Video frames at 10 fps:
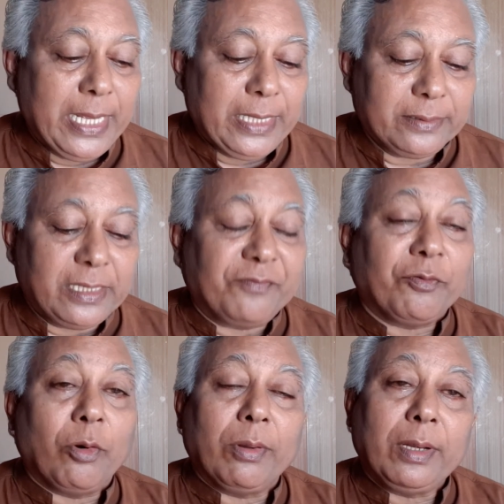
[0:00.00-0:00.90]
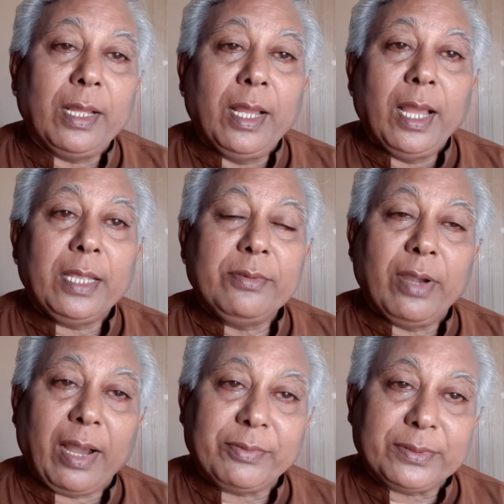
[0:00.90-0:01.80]
Therefore, you
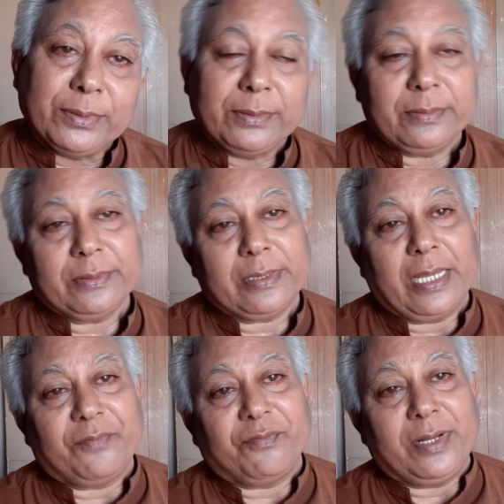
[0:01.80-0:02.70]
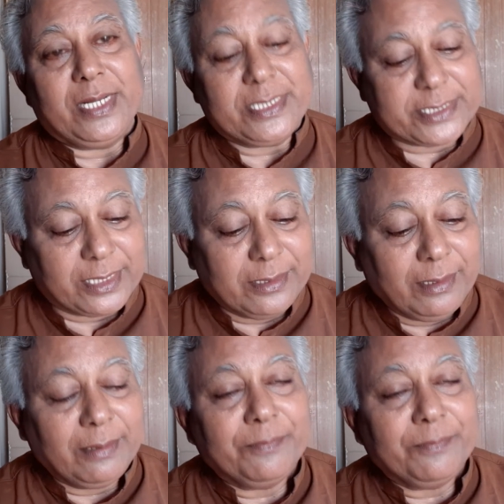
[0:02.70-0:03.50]
have to carefully listen.